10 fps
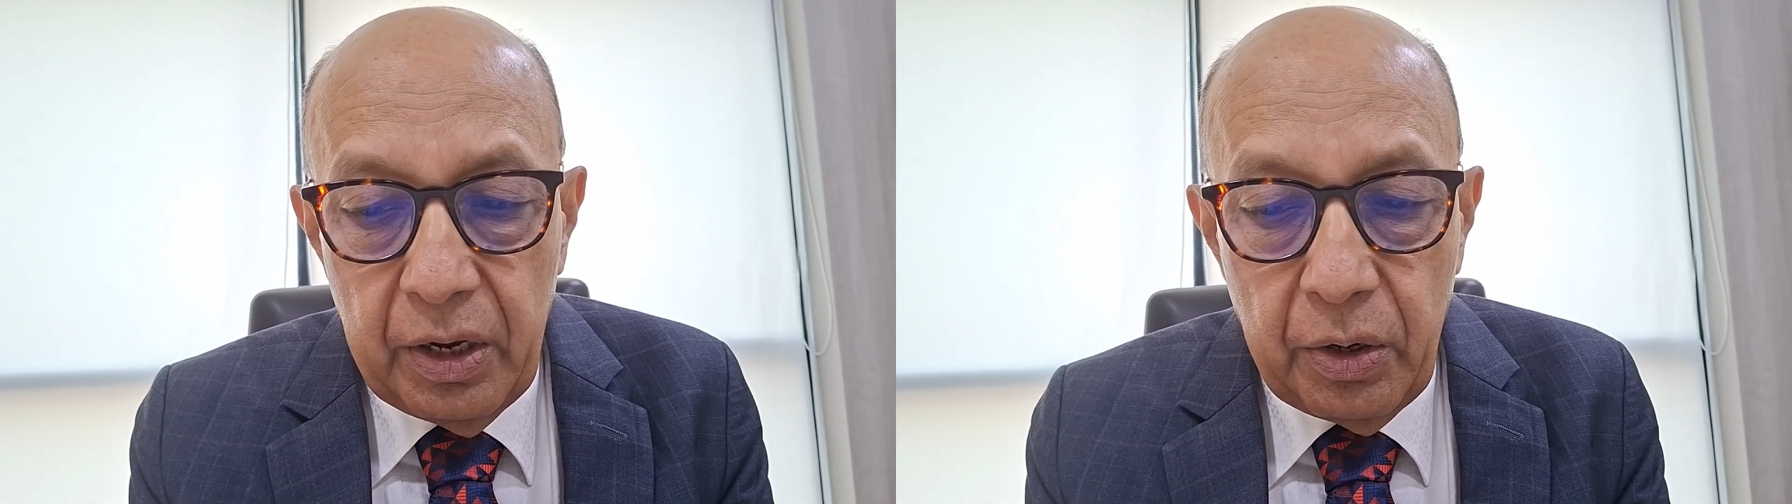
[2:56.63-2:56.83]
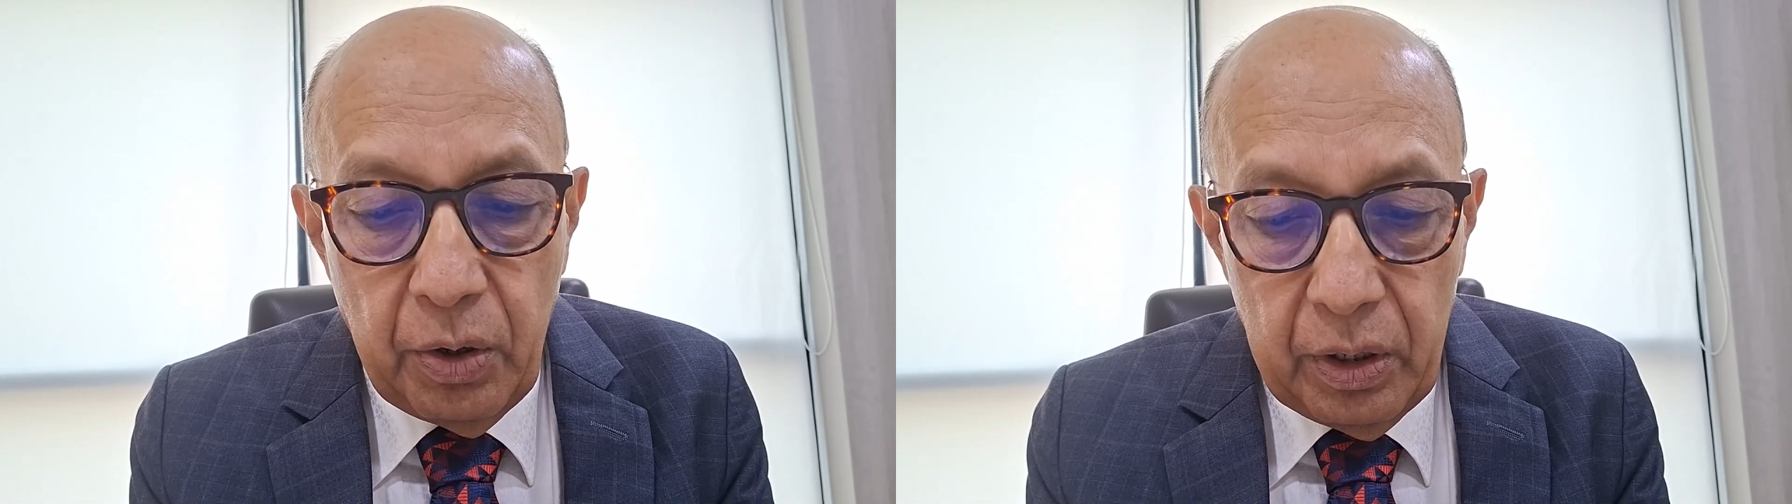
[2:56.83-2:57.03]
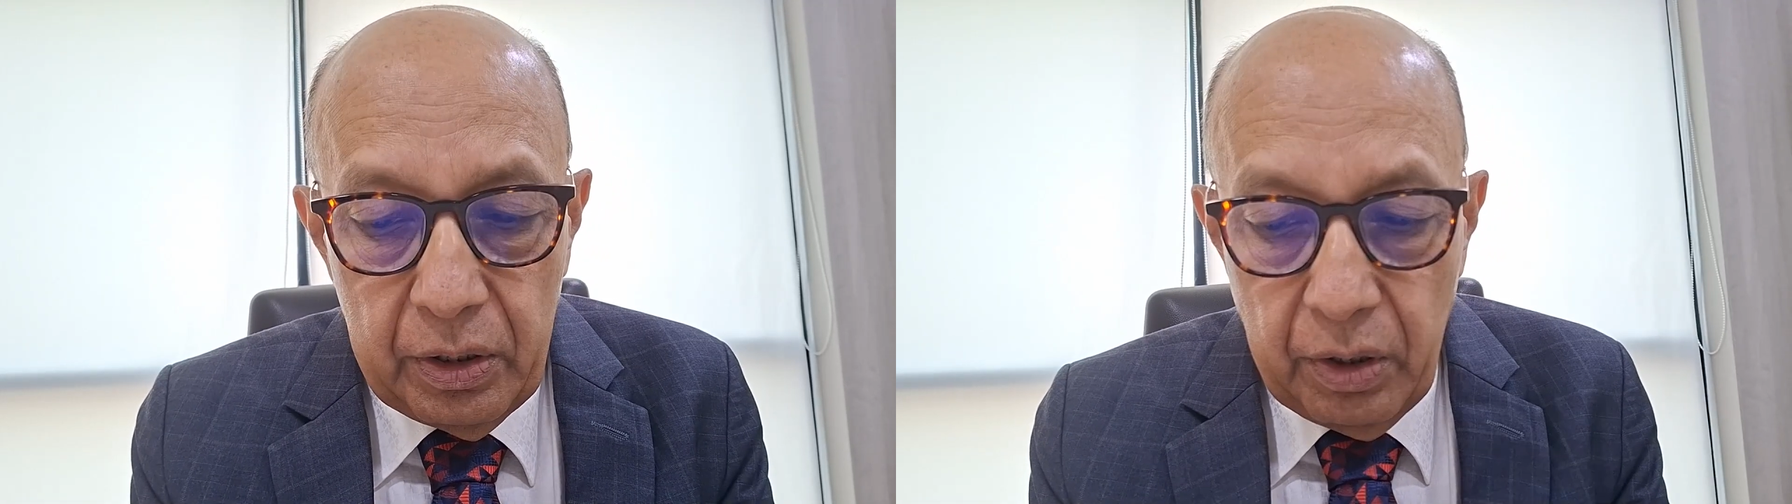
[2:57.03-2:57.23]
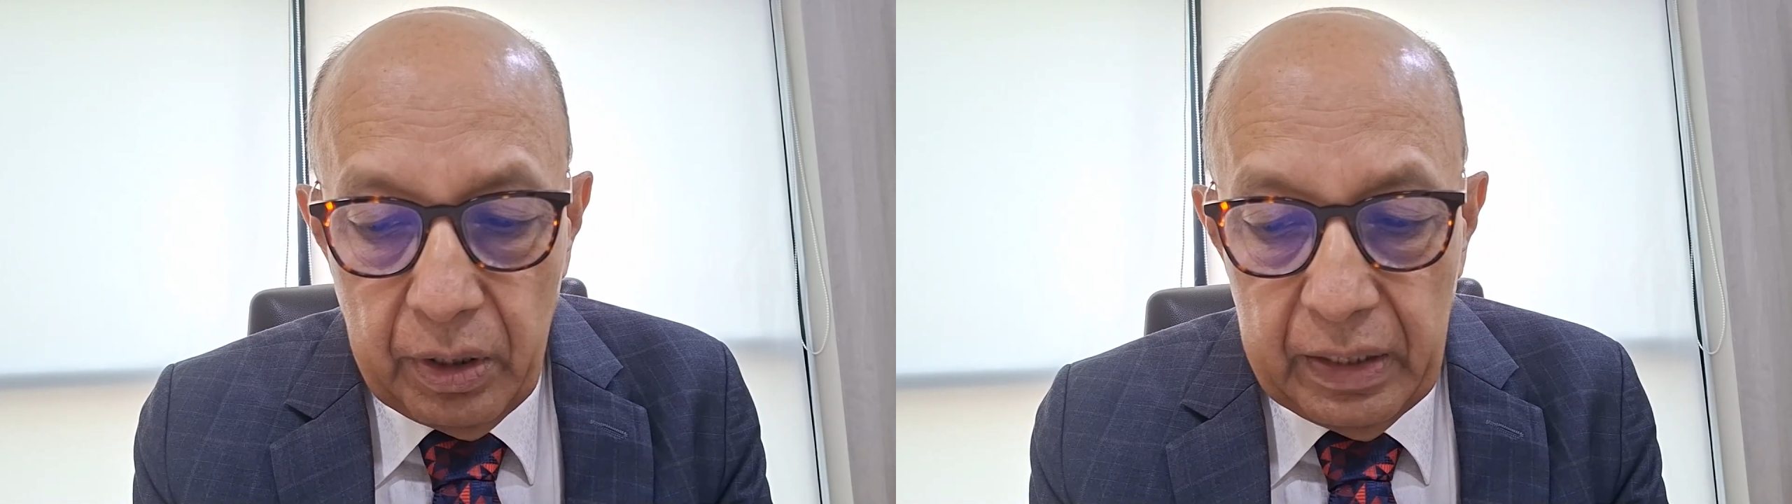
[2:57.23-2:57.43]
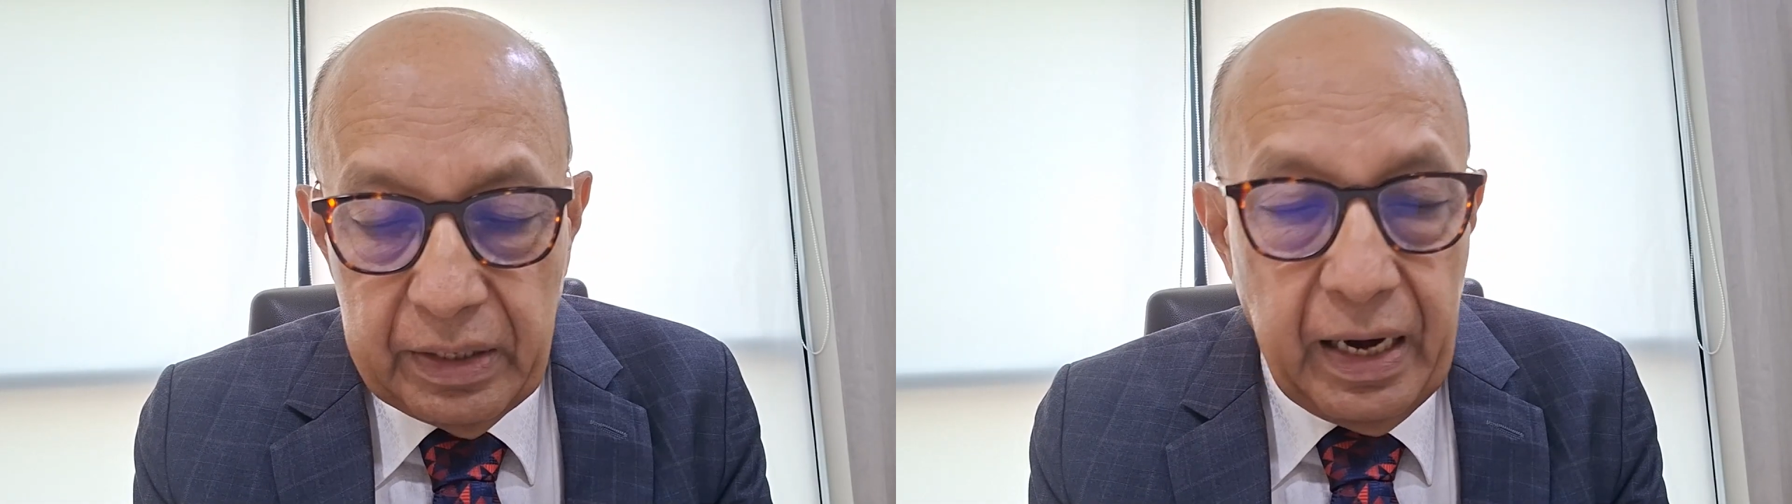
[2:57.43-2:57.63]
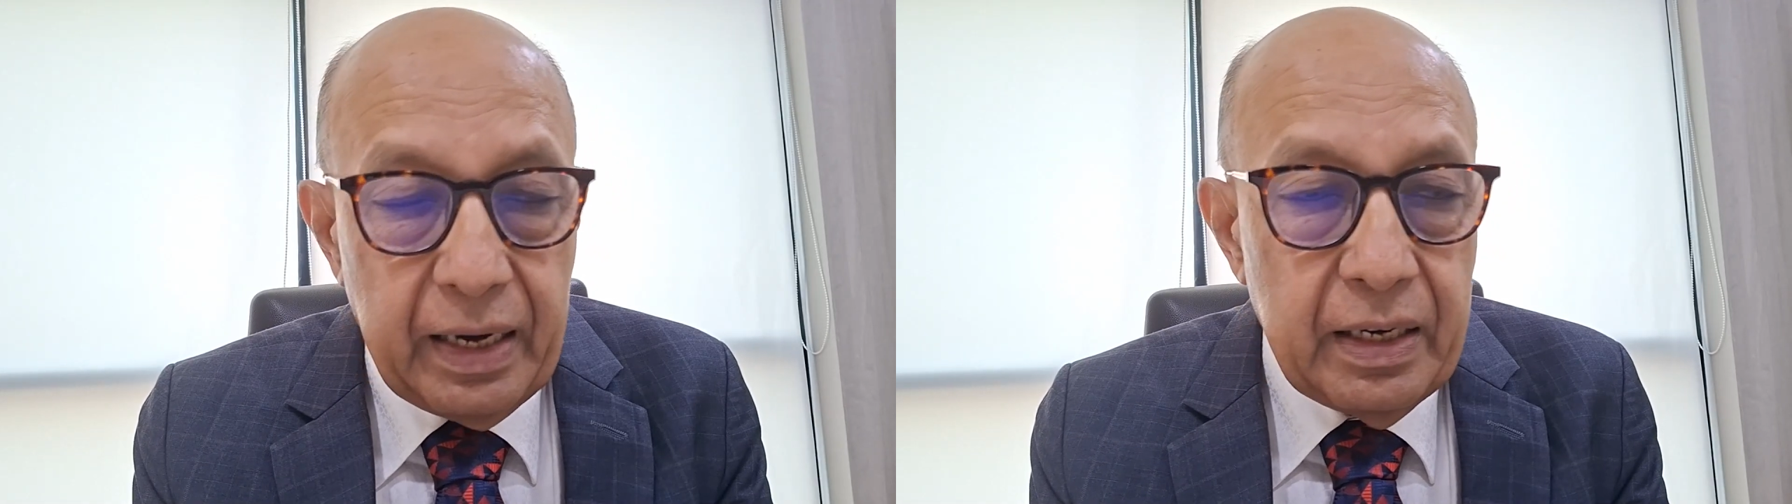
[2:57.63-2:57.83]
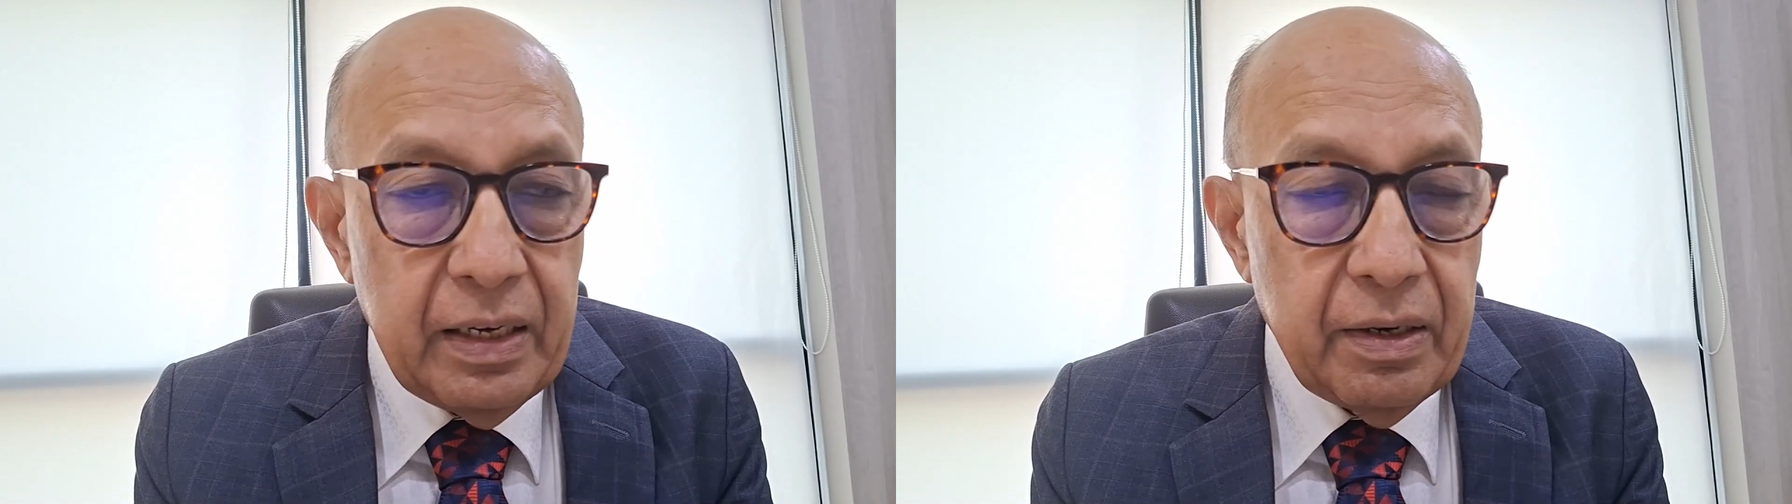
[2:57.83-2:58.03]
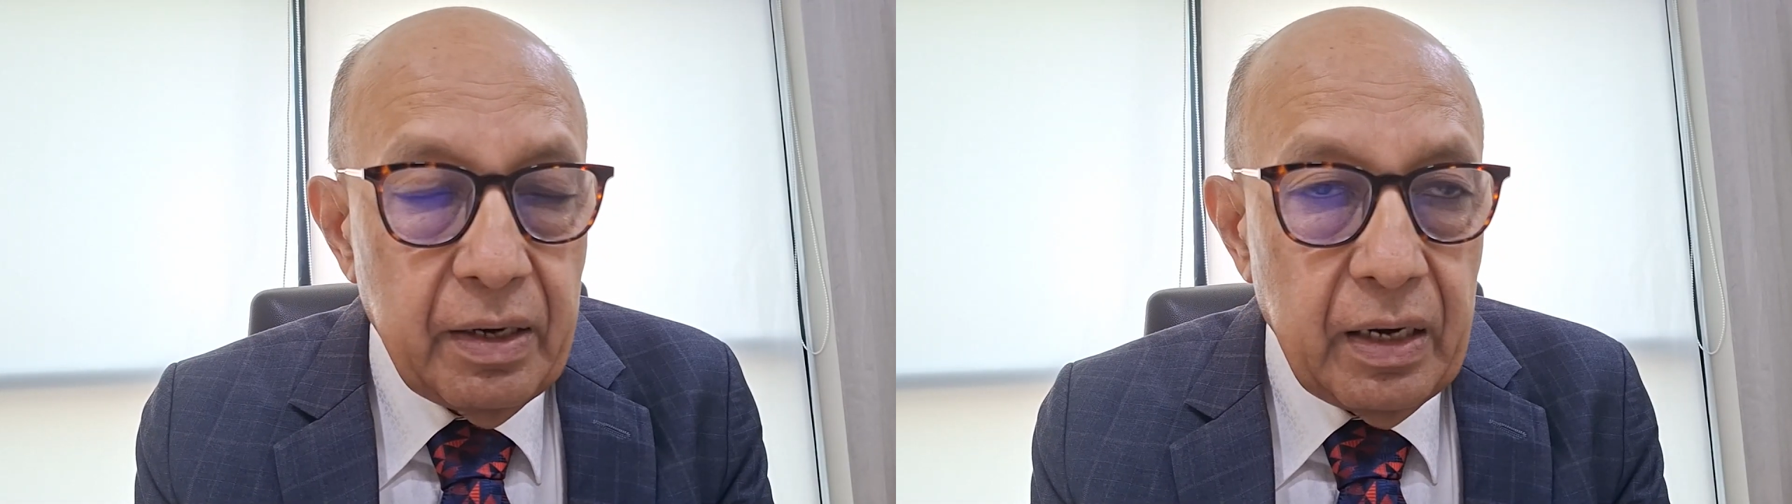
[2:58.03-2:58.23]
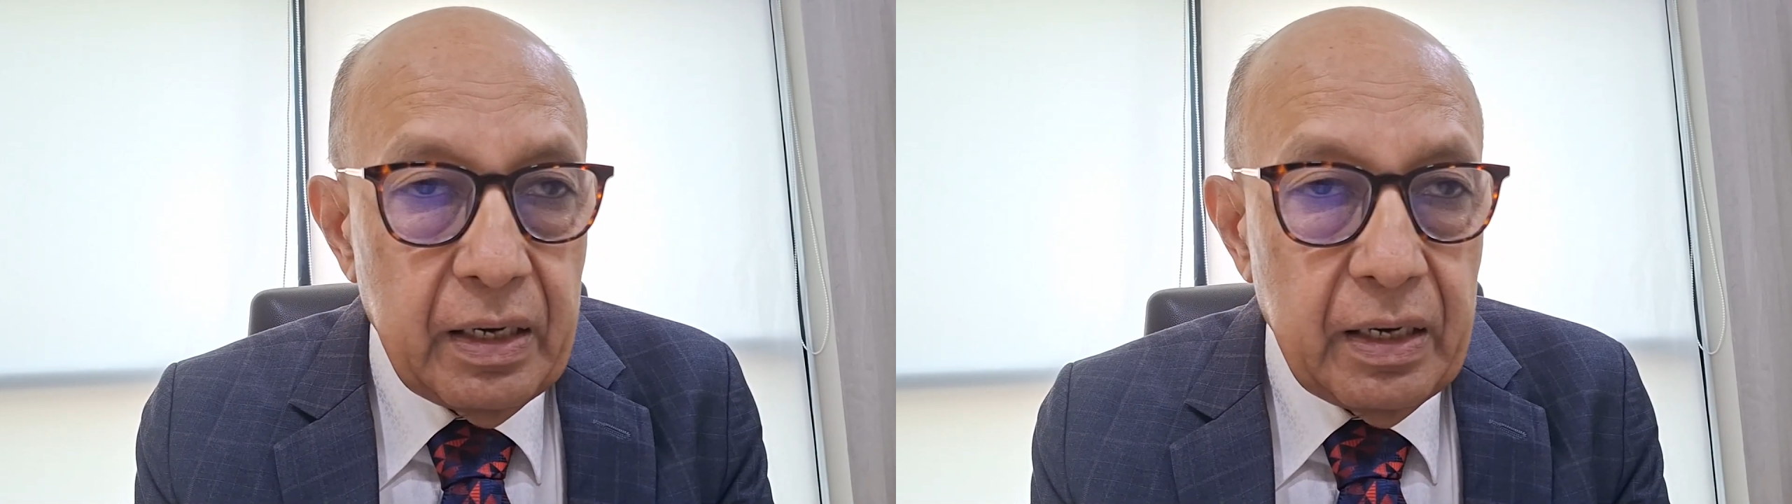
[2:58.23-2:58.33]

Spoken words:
your statin